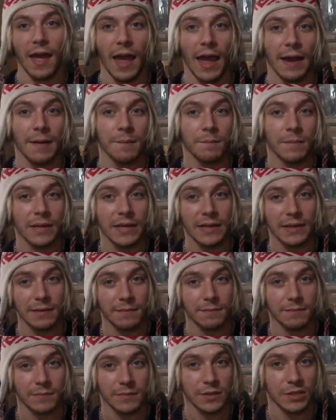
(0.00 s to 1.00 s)
And me,
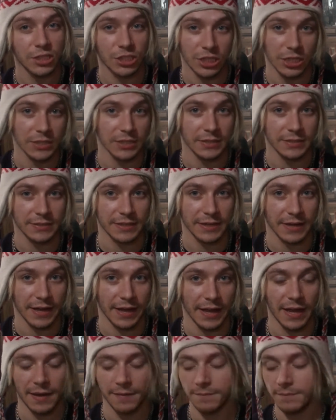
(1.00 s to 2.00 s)
the genius that I
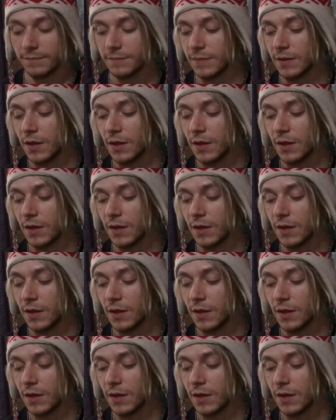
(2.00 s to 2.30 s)
am,